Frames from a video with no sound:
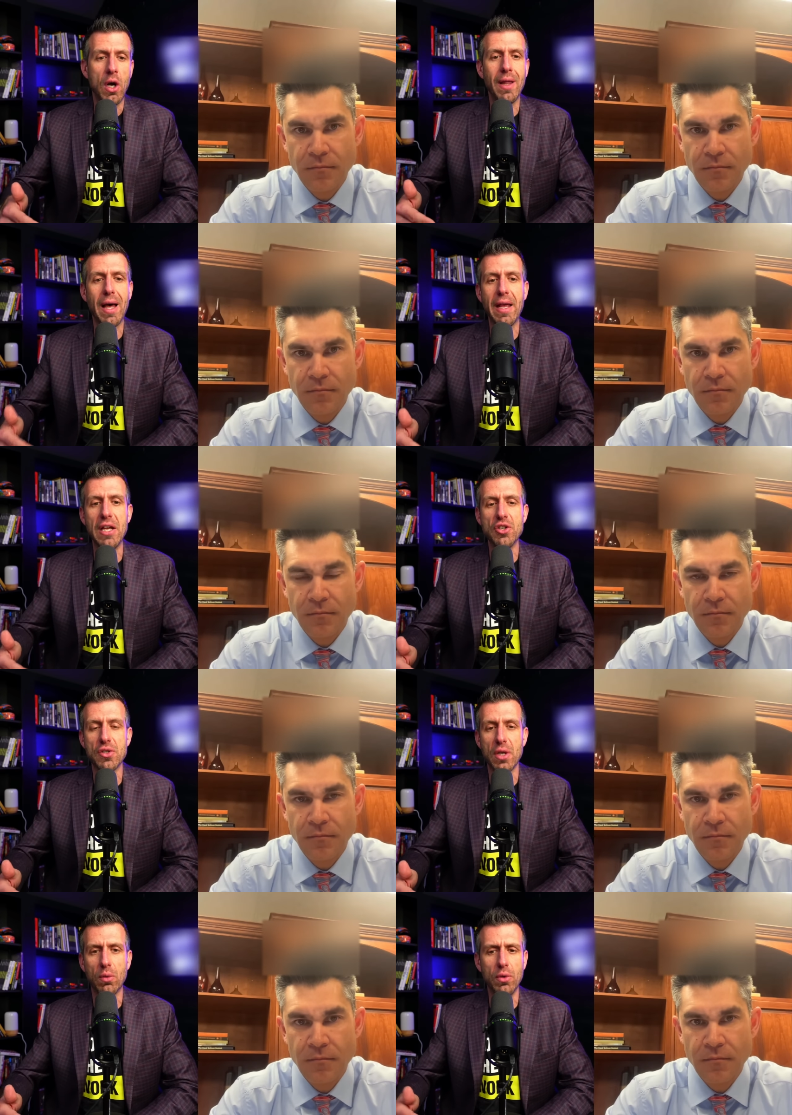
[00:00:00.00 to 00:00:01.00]
Speaker 1: A lot of
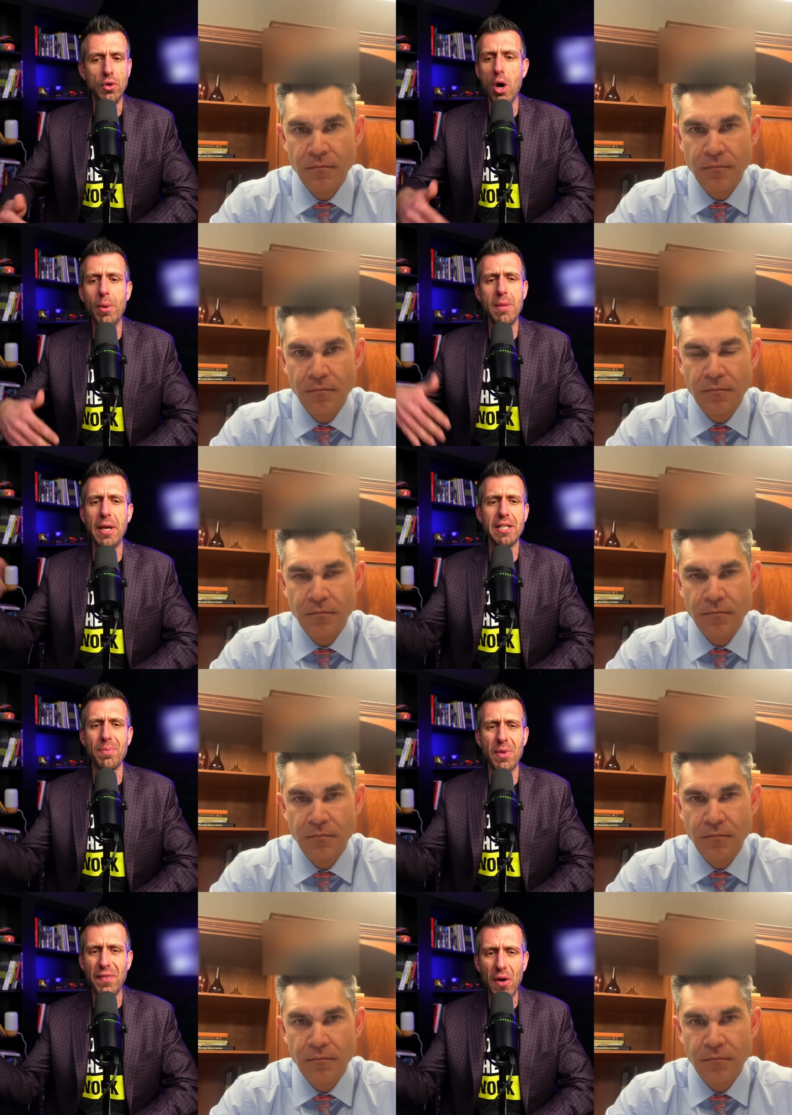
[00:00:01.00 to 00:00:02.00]
agents are like, well, nobody
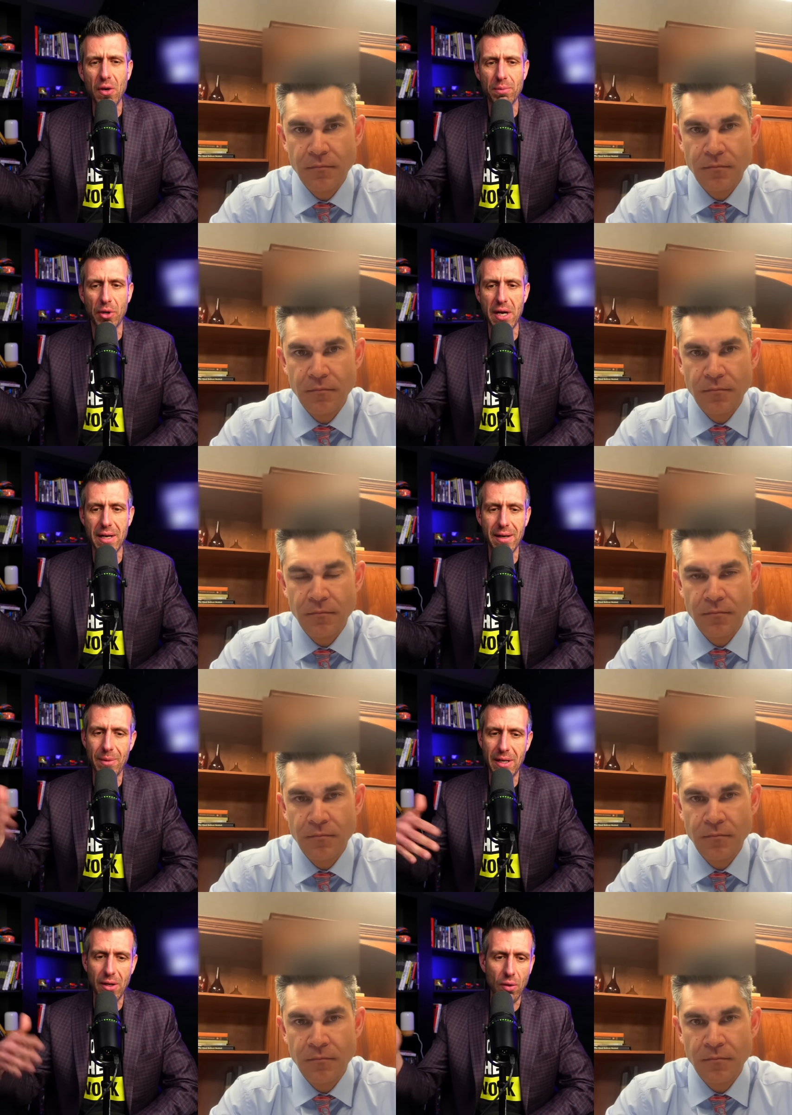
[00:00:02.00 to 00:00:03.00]
picks up the phone, Brandon.
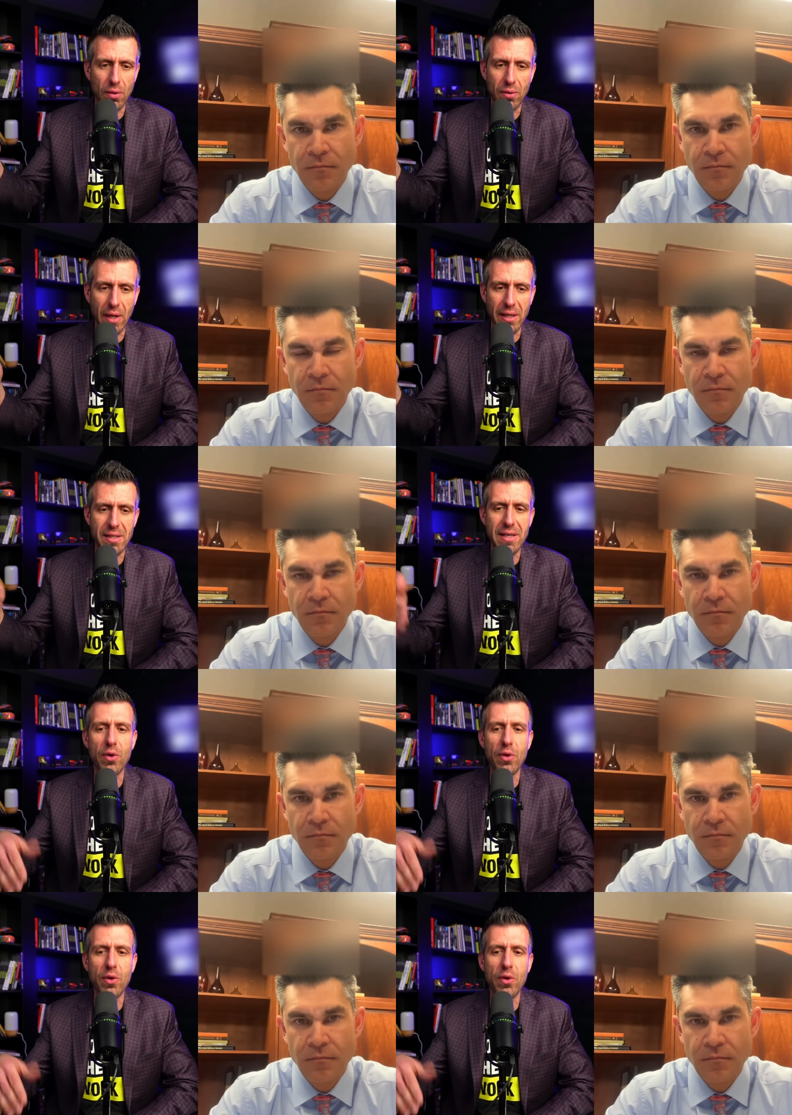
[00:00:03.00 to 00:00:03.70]
I mean, no, that doesn't